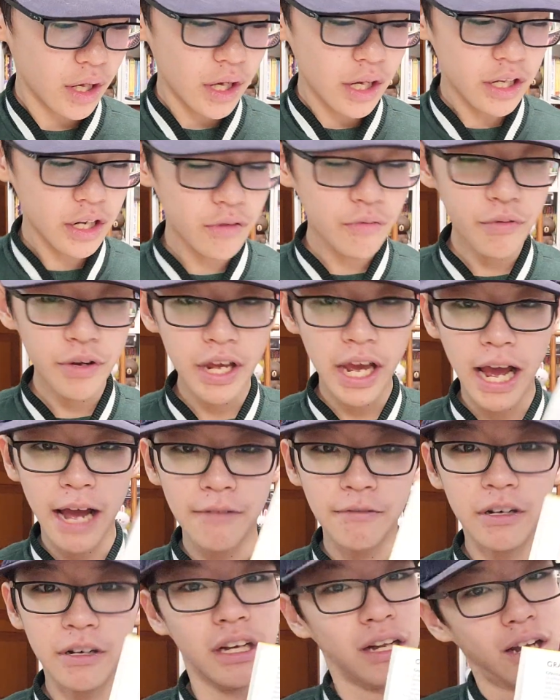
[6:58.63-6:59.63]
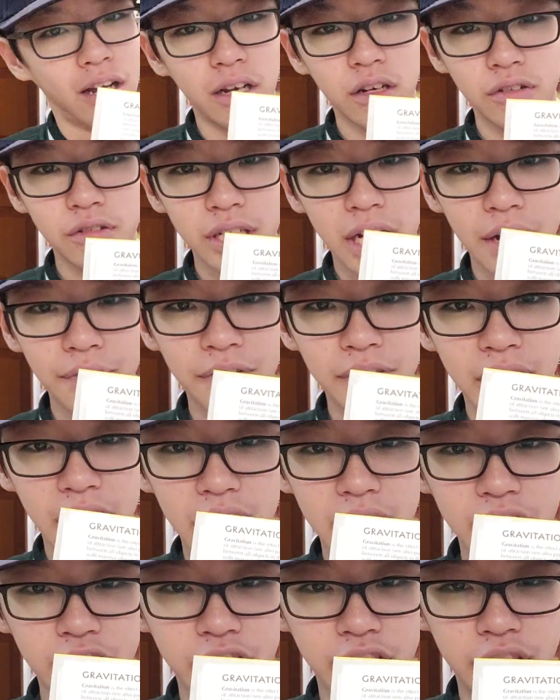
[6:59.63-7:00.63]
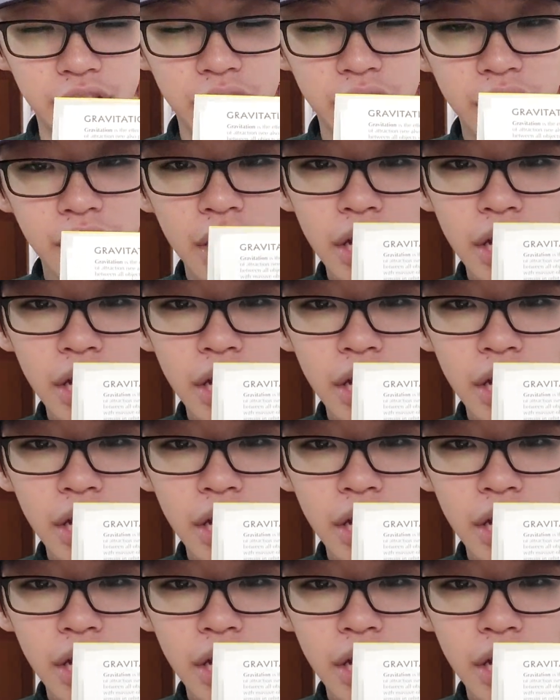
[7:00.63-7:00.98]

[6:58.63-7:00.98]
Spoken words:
And then we have gravitation.